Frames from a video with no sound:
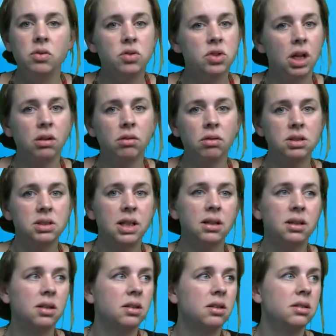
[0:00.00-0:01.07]
general
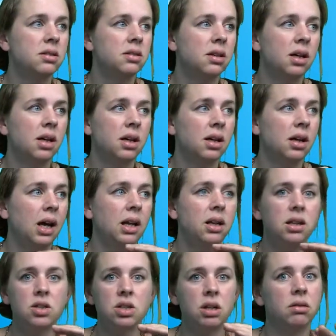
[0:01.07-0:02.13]
sentence,
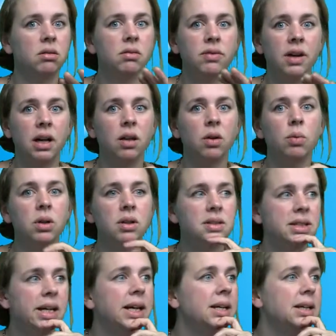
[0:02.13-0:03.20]
any general fact you want to
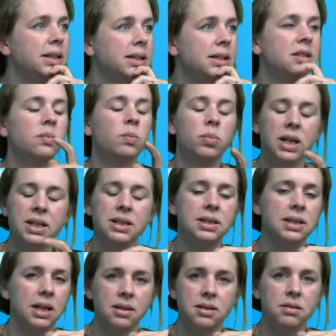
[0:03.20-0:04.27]
state is present
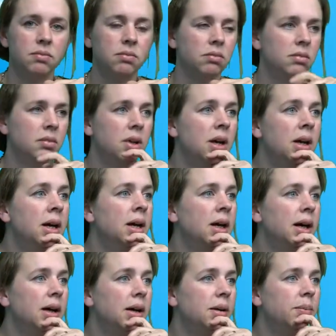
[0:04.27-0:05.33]
tense.
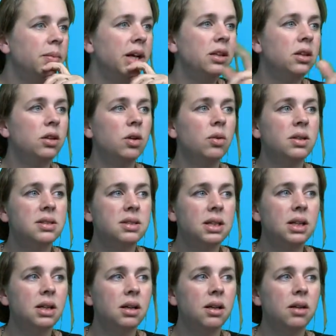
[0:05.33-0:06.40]
And you notice
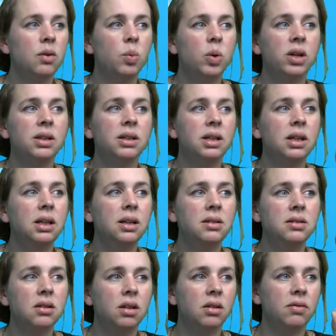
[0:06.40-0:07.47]
here, the world
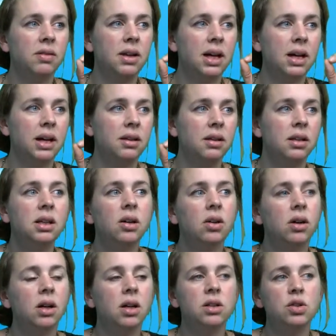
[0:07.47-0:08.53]
is not flat,
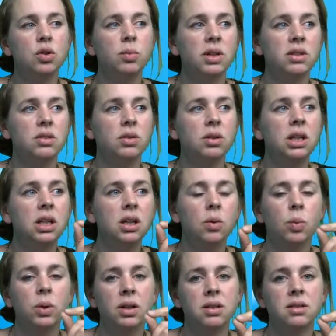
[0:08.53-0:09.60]
or 2 + 2
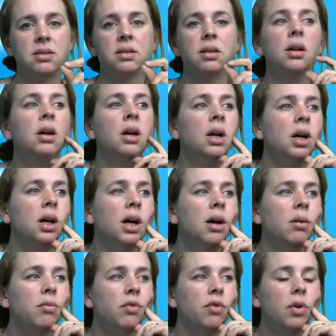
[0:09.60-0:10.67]

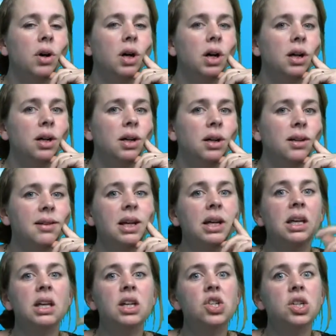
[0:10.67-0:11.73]
= 4, the
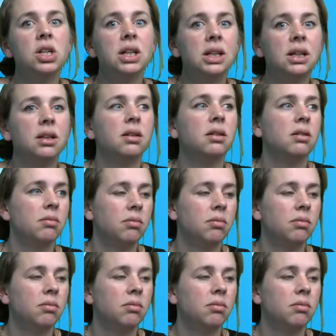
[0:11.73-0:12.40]
he, she, it,